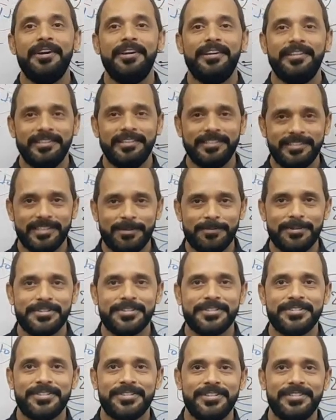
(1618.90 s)
in the
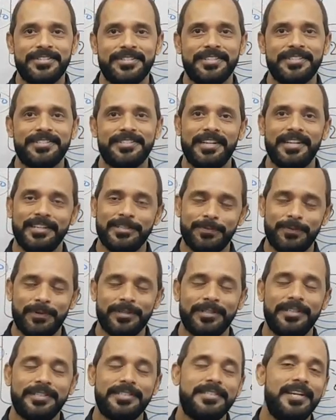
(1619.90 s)
examination centers. Thanks for these